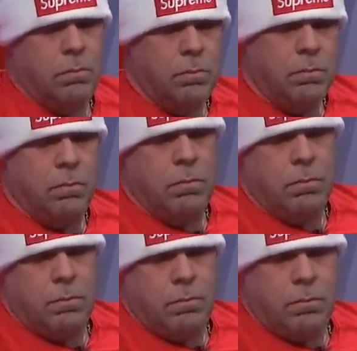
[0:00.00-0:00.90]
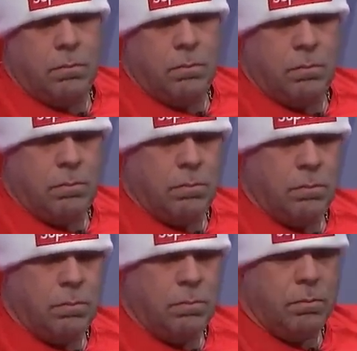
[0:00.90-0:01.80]

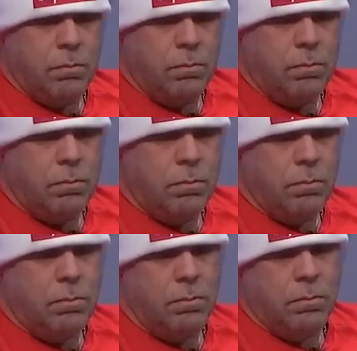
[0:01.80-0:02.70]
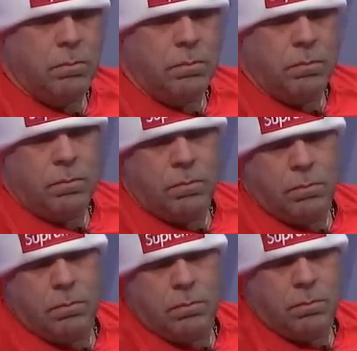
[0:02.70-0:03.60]
(no one is talking)